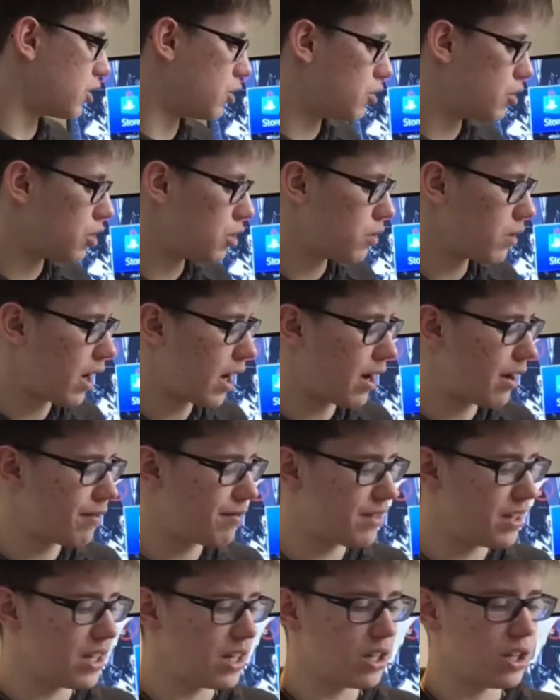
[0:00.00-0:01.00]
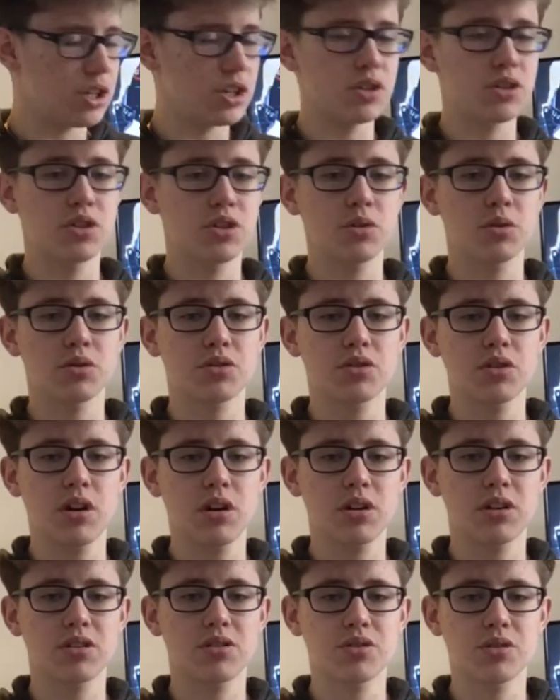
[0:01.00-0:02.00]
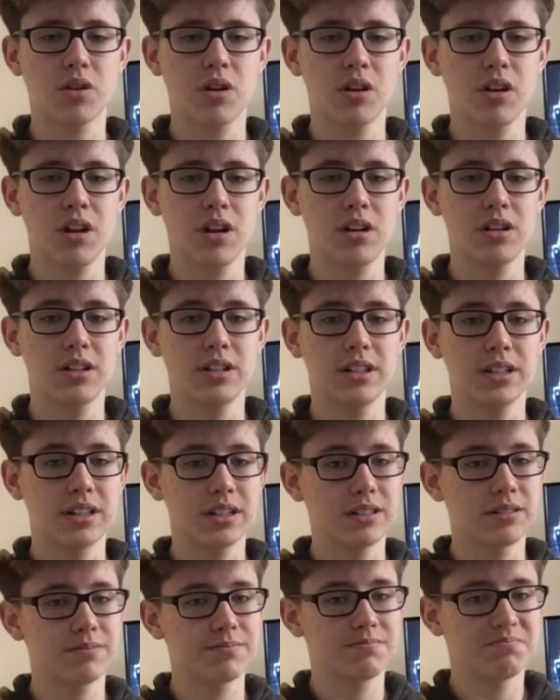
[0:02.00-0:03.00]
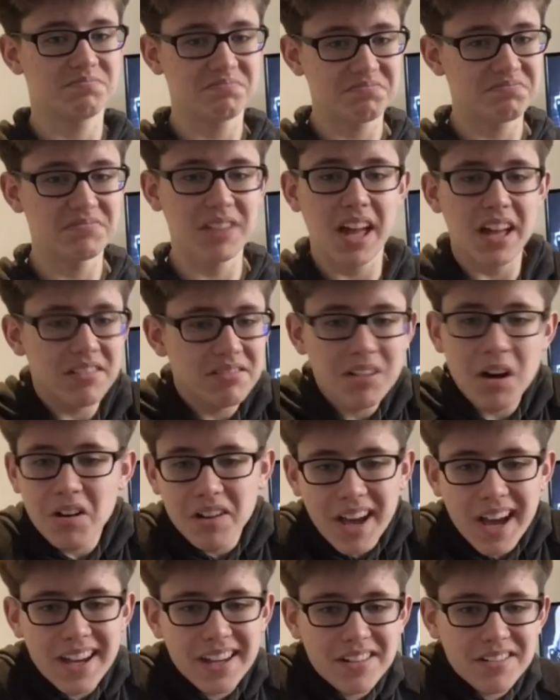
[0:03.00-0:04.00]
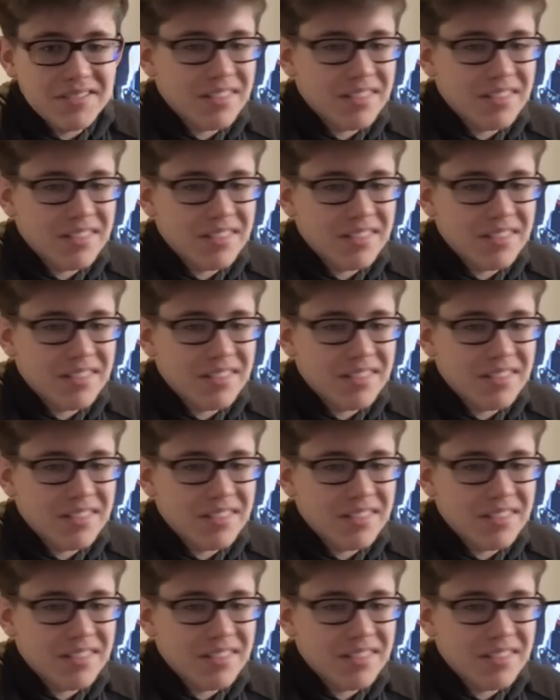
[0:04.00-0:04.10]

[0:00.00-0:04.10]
you do have the DualShock controller, then okay, you're